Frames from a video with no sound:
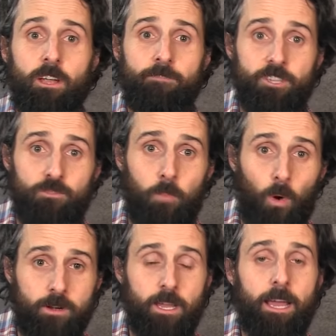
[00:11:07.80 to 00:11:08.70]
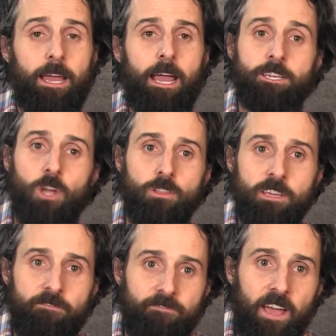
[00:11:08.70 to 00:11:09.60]
of the sport, it's
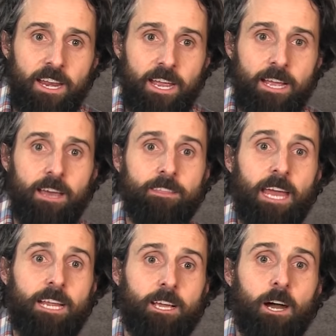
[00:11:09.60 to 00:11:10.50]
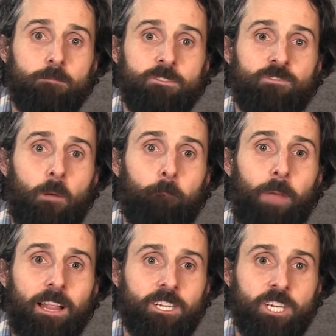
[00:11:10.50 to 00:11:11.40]
only fitting that it comes from
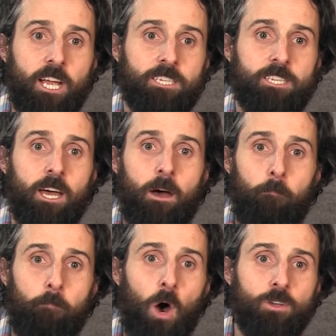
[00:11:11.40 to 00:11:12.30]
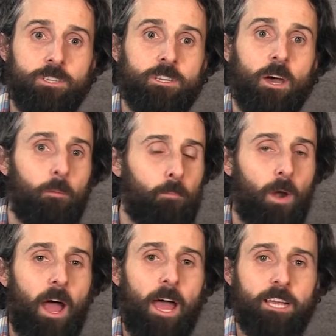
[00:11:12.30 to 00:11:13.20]
Belichick's most
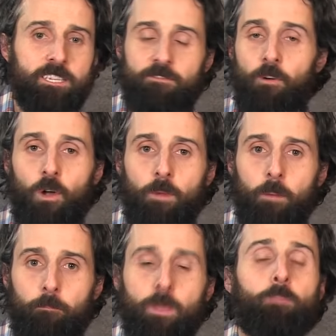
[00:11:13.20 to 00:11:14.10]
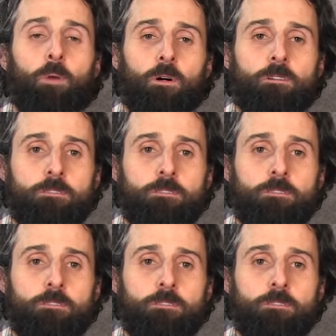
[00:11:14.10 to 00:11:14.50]
prized former pupil.